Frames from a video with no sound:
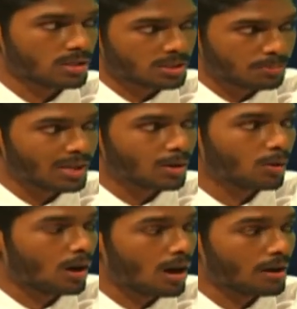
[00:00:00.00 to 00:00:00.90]
this
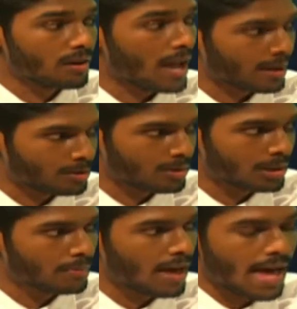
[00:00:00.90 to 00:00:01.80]
POR
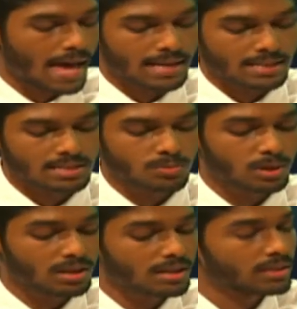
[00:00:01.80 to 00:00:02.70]
acronym, and
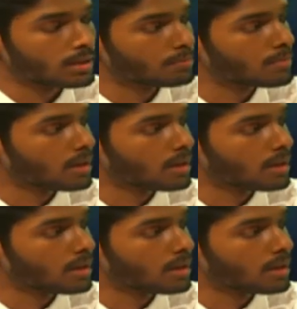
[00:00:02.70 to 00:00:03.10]
what are the